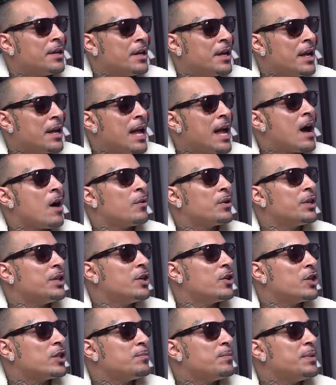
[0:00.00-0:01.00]
out
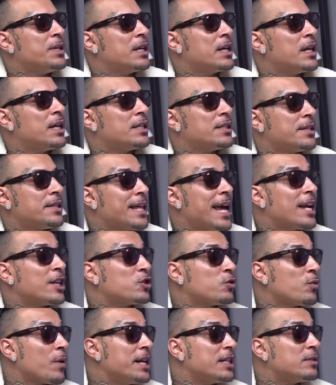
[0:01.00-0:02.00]
here is because that
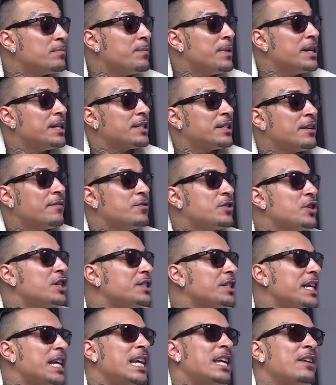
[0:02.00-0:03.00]
trait's missing of
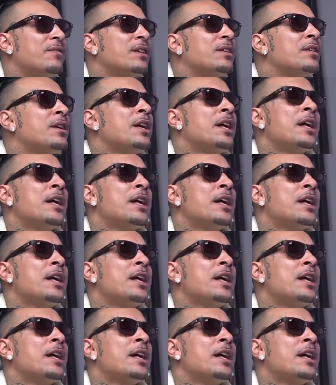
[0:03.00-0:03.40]
just even